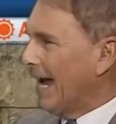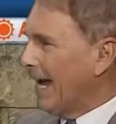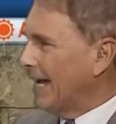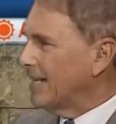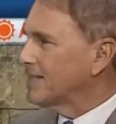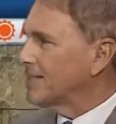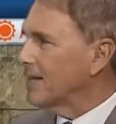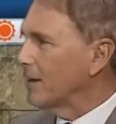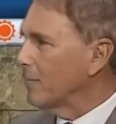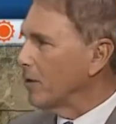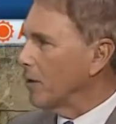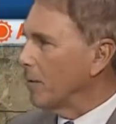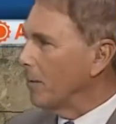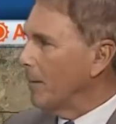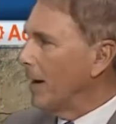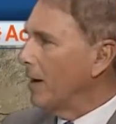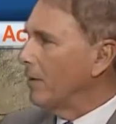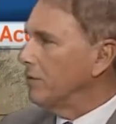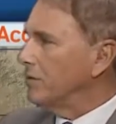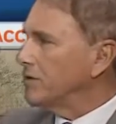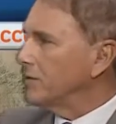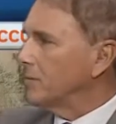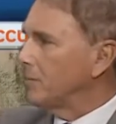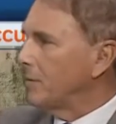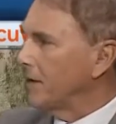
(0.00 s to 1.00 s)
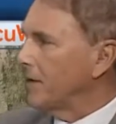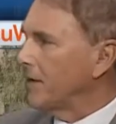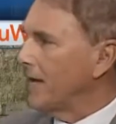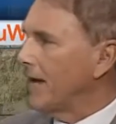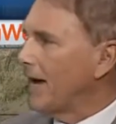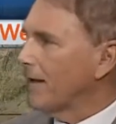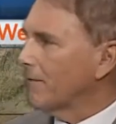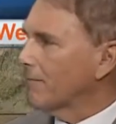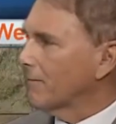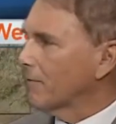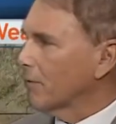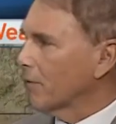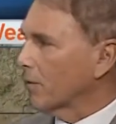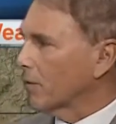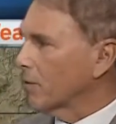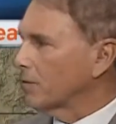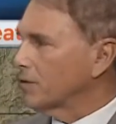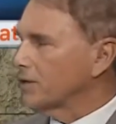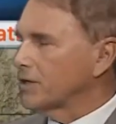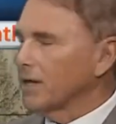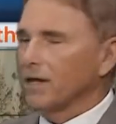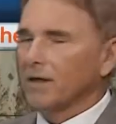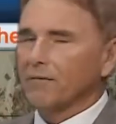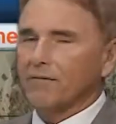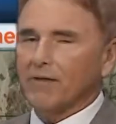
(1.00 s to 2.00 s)
and some of the mountains, but not for the
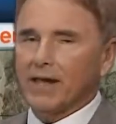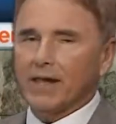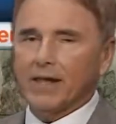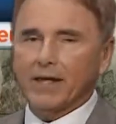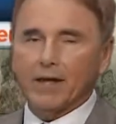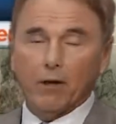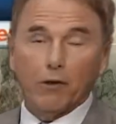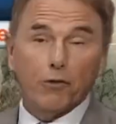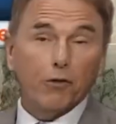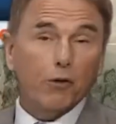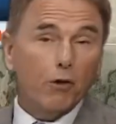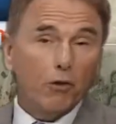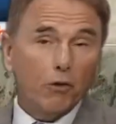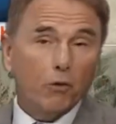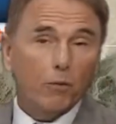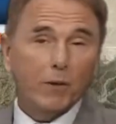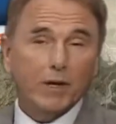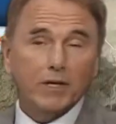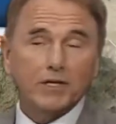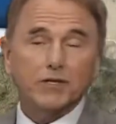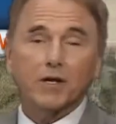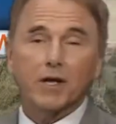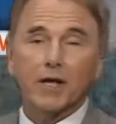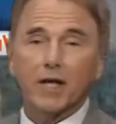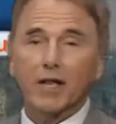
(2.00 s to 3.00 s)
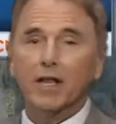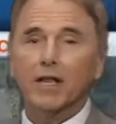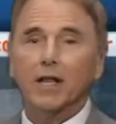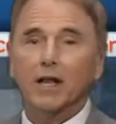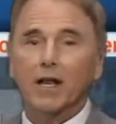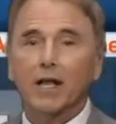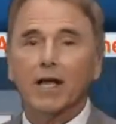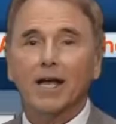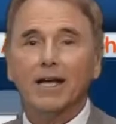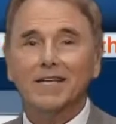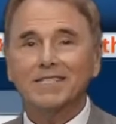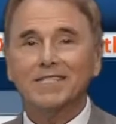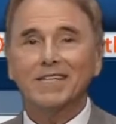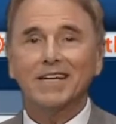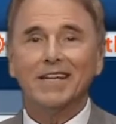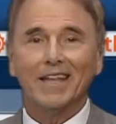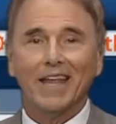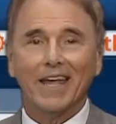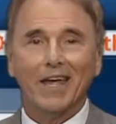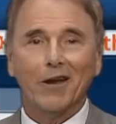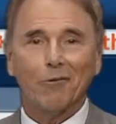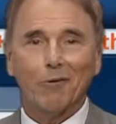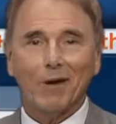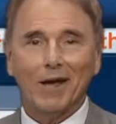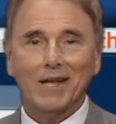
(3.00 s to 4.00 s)
Coachella Valley. Although the winds will get a little gusty
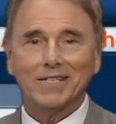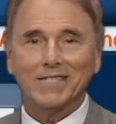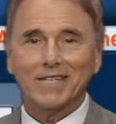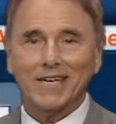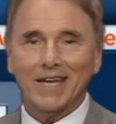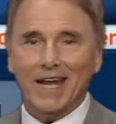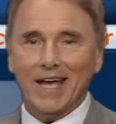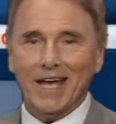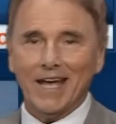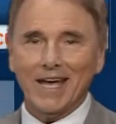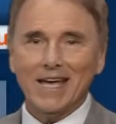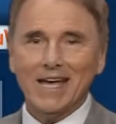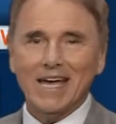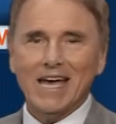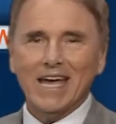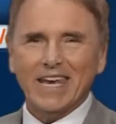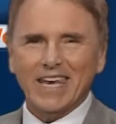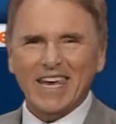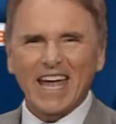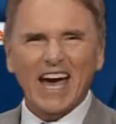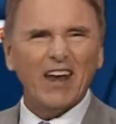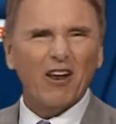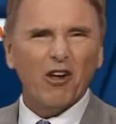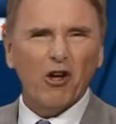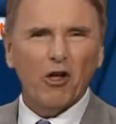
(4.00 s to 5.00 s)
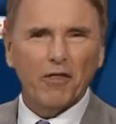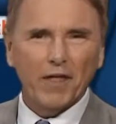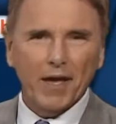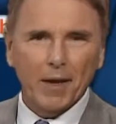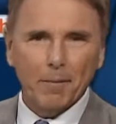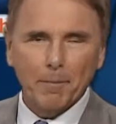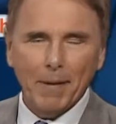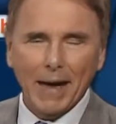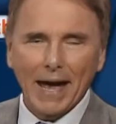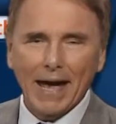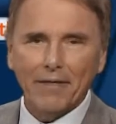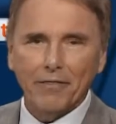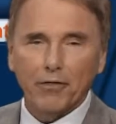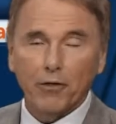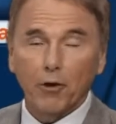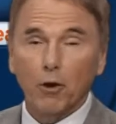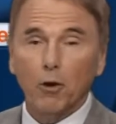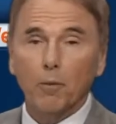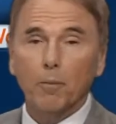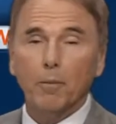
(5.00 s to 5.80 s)
later on today, not all that bad though.